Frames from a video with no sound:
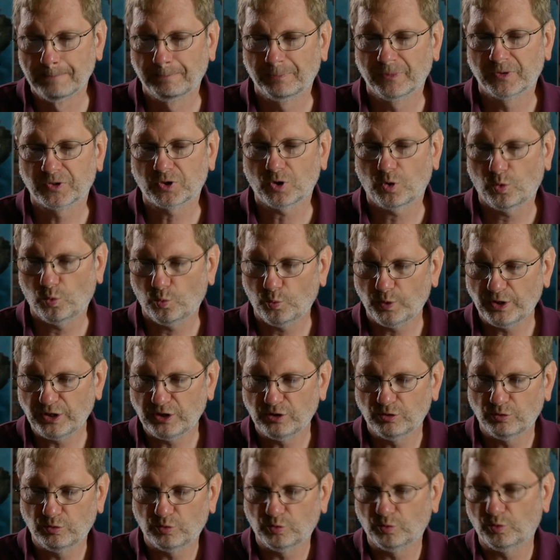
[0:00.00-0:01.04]
So when
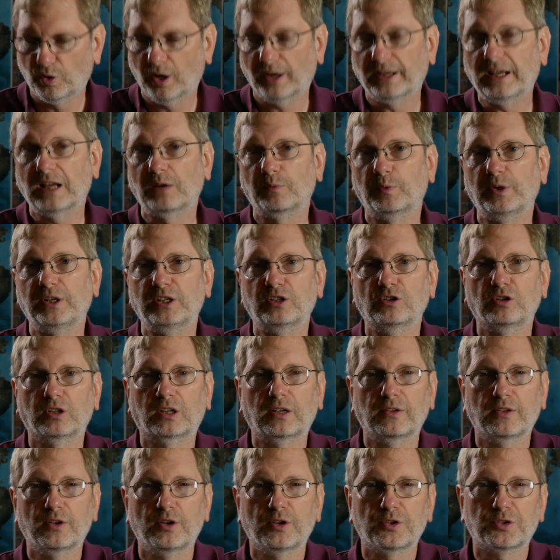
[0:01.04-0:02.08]
you look
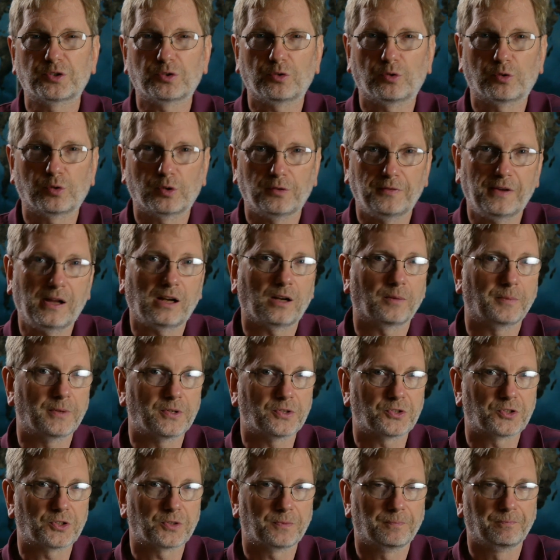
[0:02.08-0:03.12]
at the historical
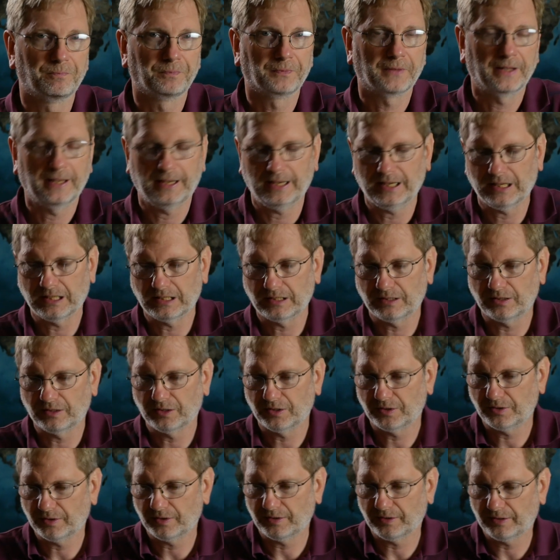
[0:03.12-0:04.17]
developments, and
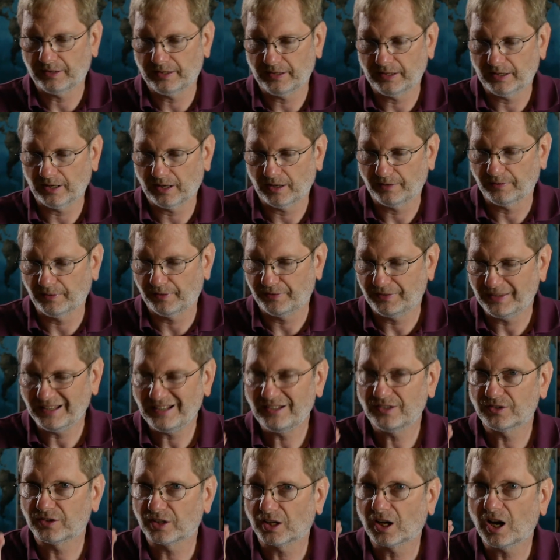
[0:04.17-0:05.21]

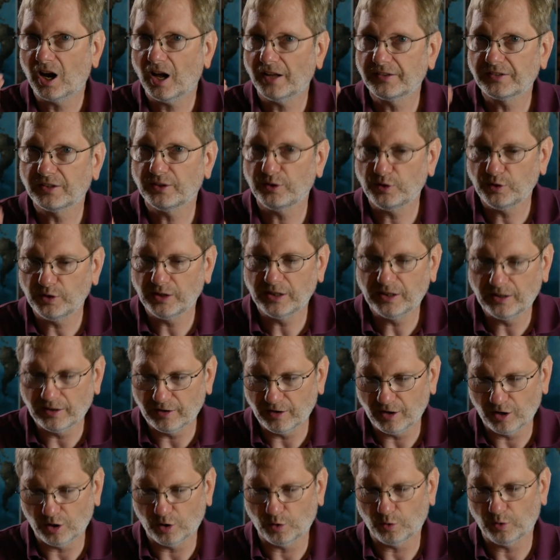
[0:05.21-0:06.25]
the content you need to
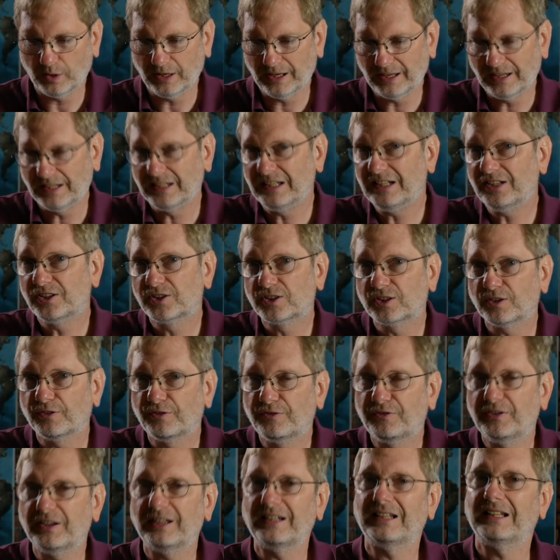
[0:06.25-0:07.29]
know, it needs to
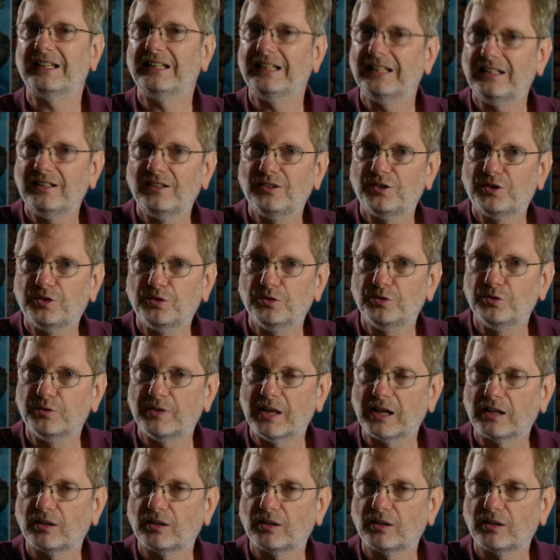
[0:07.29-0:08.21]
fit into that